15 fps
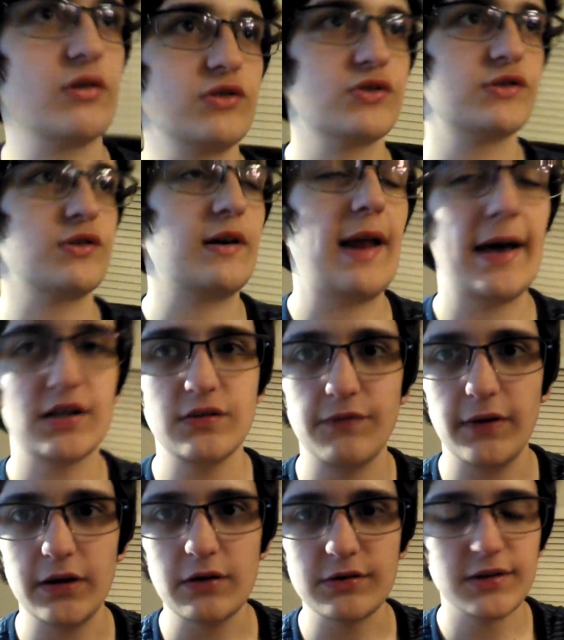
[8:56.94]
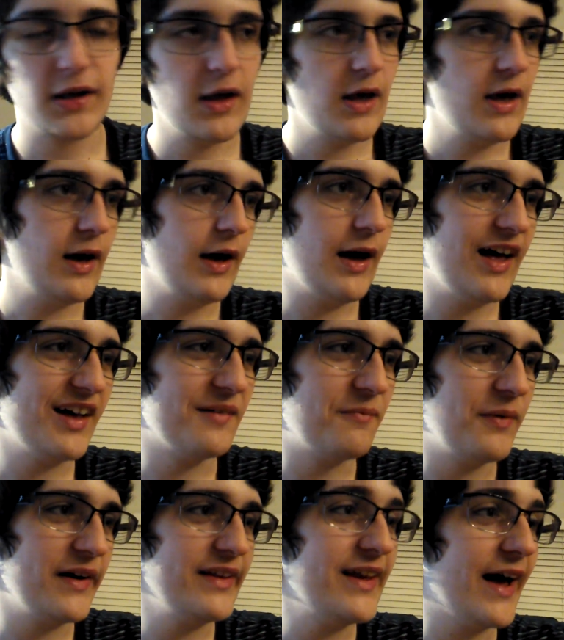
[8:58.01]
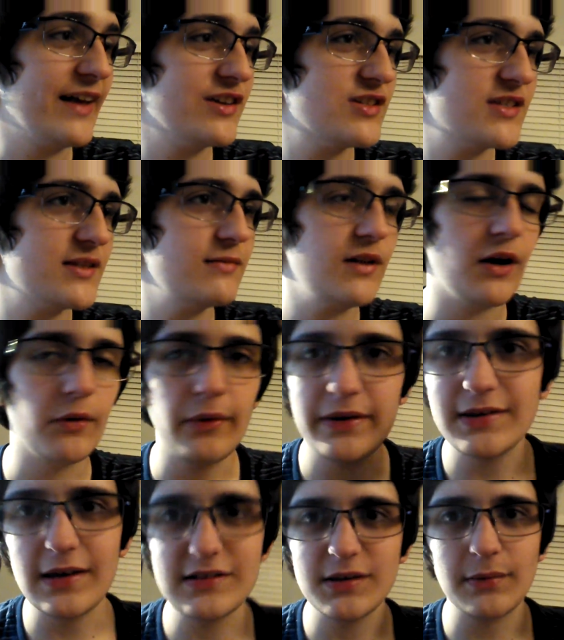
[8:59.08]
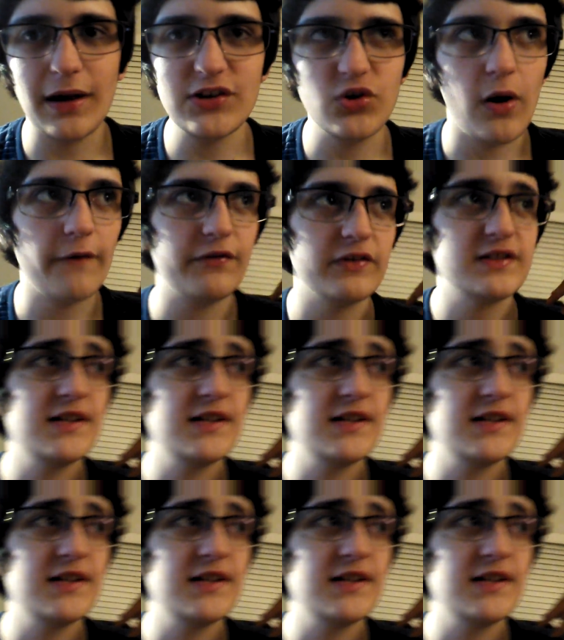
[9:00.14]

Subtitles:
are interested in action figures, but yeah, just, it's something I do off to the